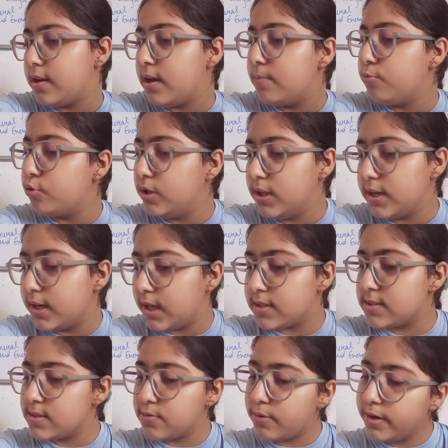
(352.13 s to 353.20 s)
ammonia
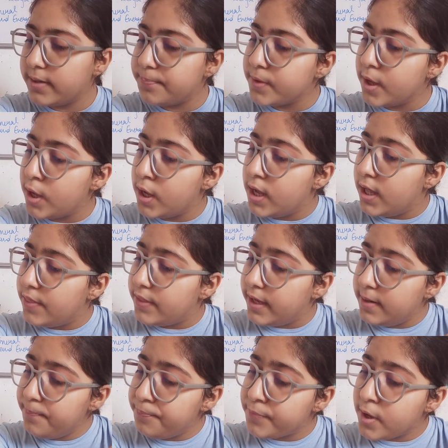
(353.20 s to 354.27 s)
gas, right?
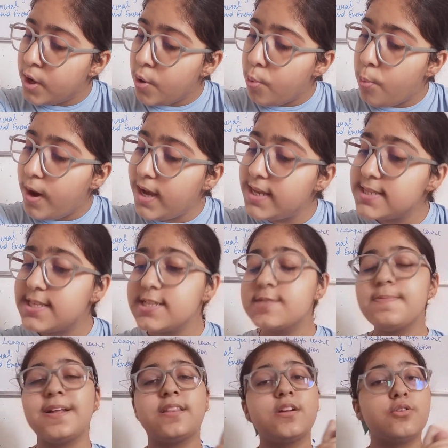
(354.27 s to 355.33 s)
Then why is
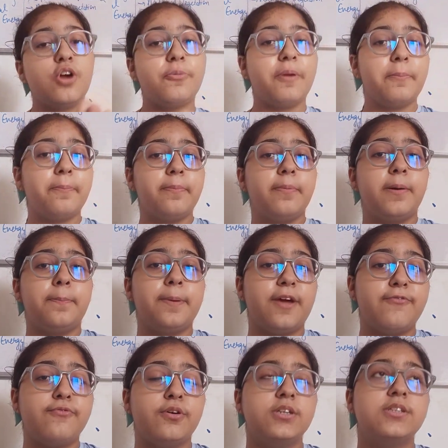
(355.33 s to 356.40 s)
this method not
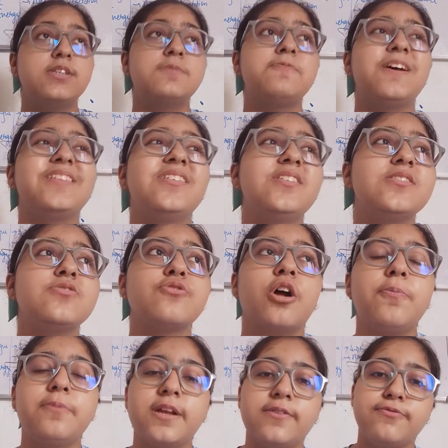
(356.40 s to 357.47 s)
preferred? This method is
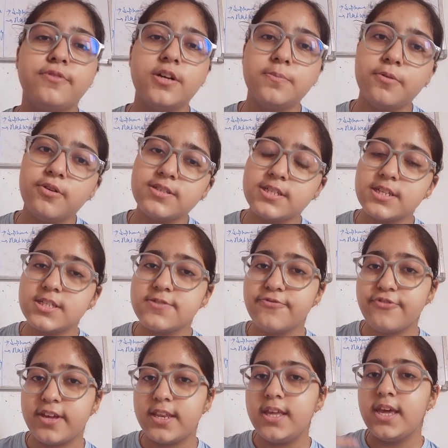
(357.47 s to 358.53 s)
not preferred because it is
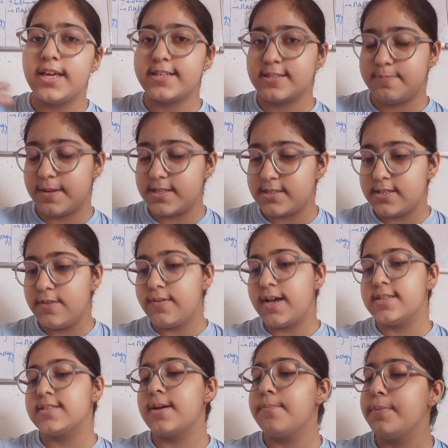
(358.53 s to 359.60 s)
very expensive
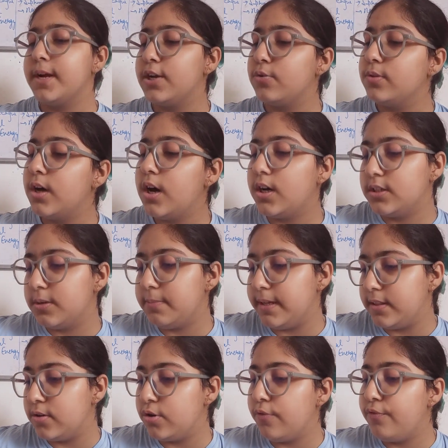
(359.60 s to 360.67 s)
as compared to the other
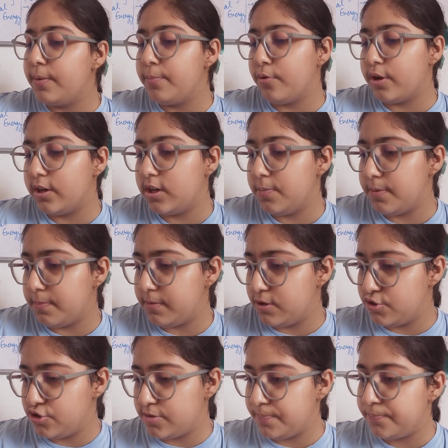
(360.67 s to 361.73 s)
method of laboratory
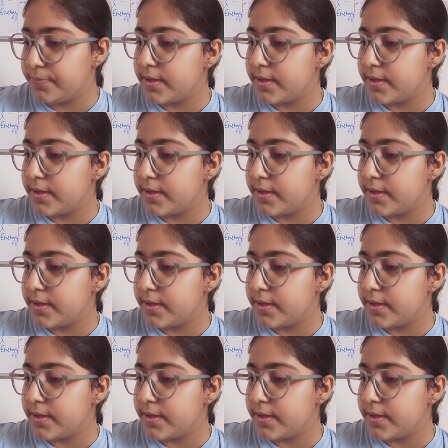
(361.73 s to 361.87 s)
preparation,